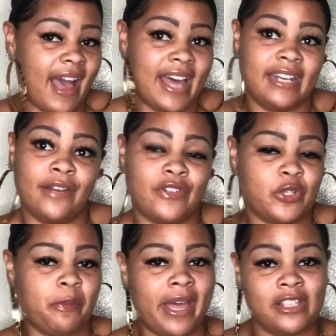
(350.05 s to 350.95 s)
I never
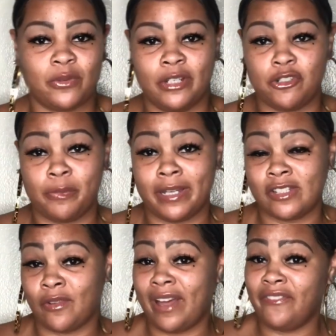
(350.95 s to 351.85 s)
surpassed 300
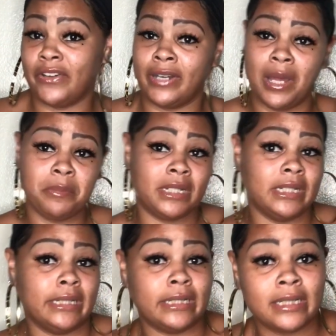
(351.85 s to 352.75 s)
pounds. So I figured I'm
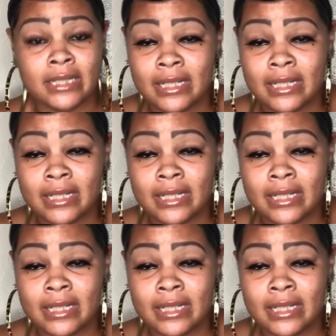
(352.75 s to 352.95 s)
good.